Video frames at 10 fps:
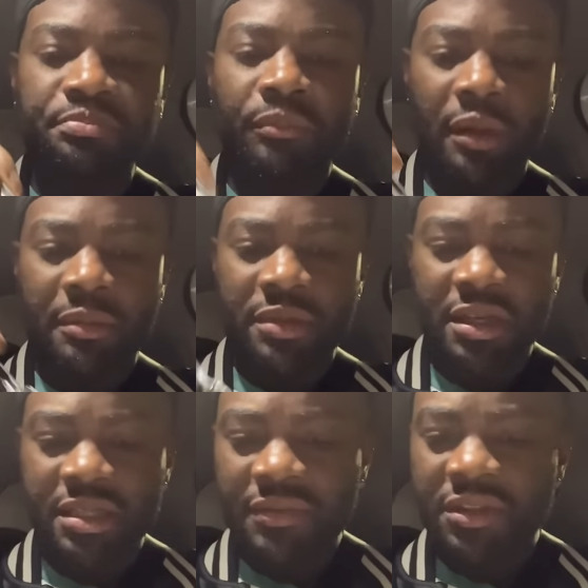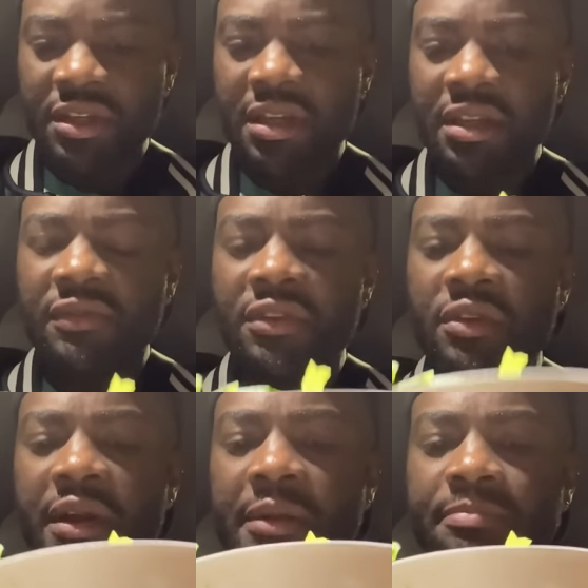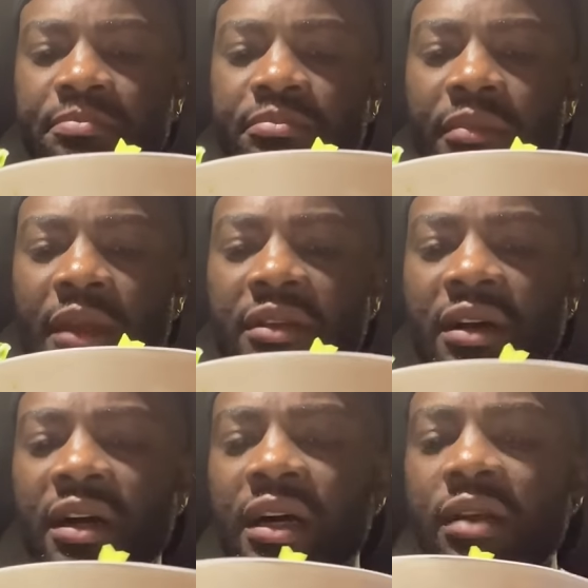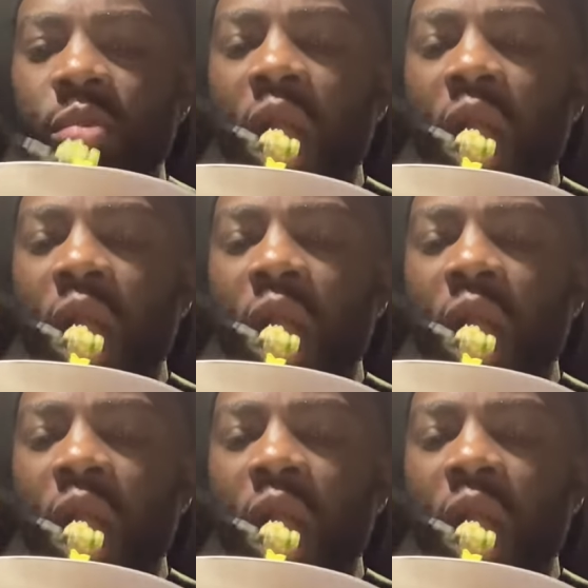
Let me taste everything individually. The corn.